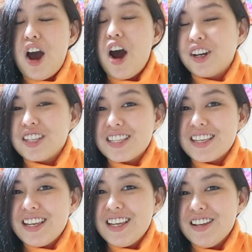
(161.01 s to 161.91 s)

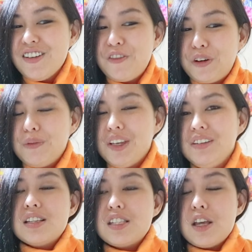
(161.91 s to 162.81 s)
artsy for
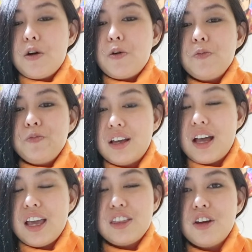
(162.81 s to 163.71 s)
me. So
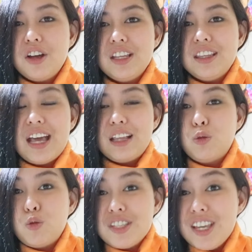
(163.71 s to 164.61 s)
I thought
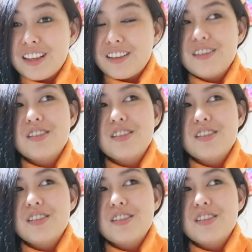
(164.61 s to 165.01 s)
that was it.